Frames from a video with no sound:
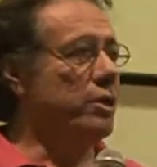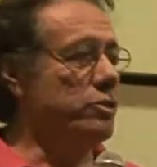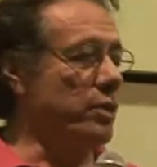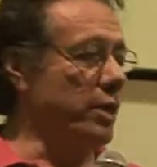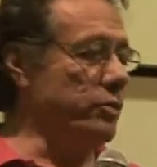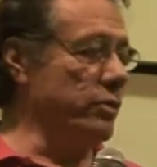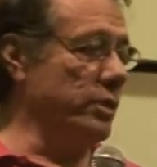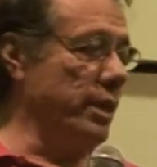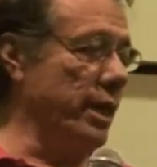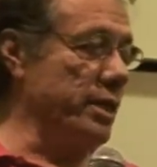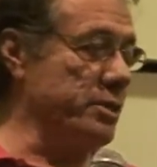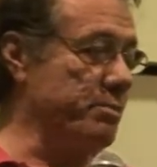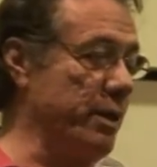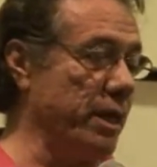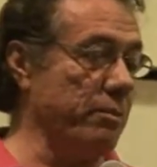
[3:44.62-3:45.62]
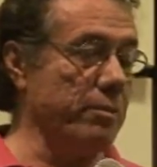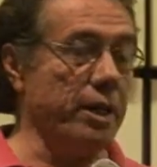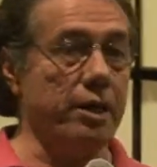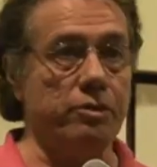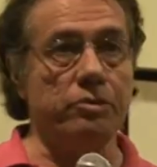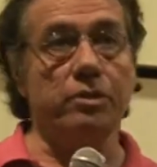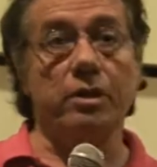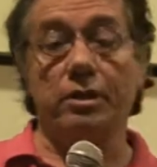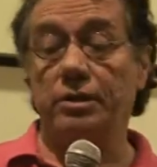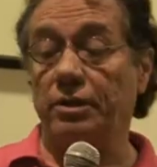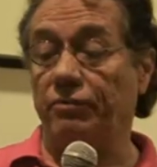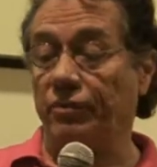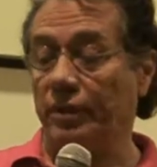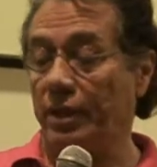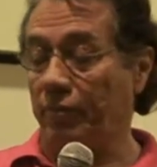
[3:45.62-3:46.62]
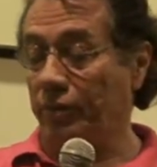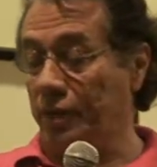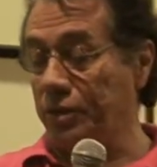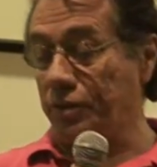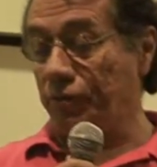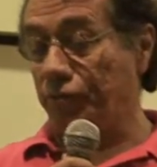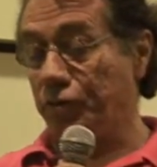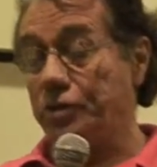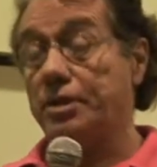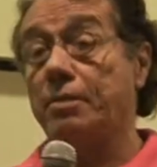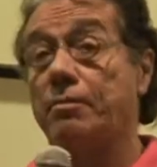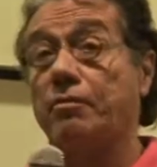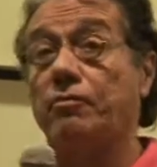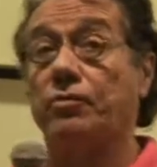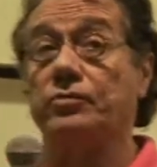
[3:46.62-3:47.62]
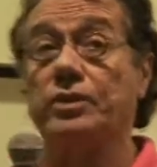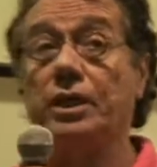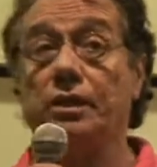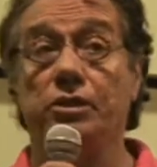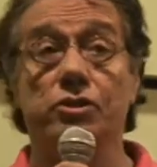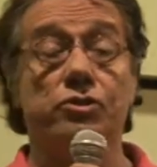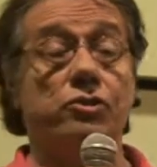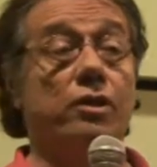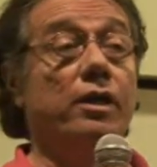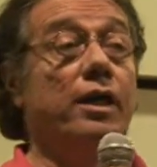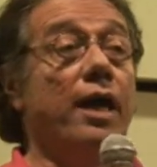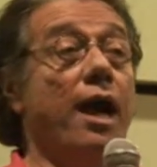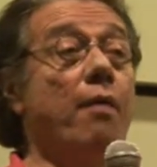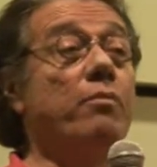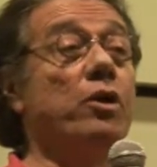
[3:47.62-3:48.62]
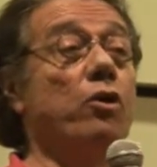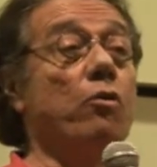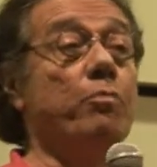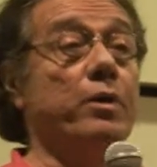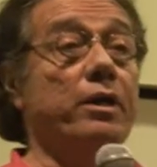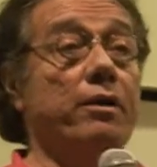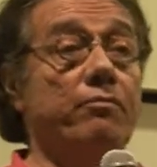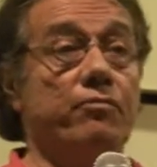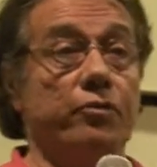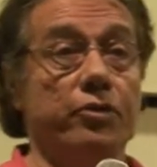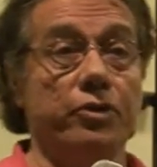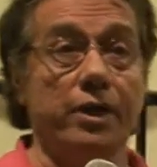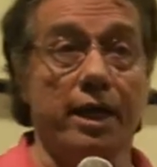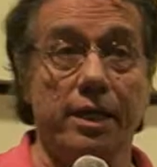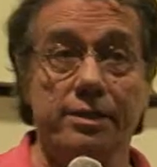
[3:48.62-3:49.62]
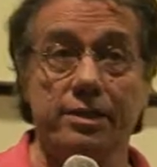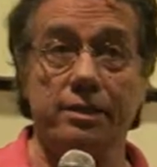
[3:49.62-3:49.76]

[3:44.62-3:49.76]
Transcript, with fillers: So I do a lot of speaking, but I do it on a different level. This is the first time I've ever done this, so I'm going to open it up for you guys.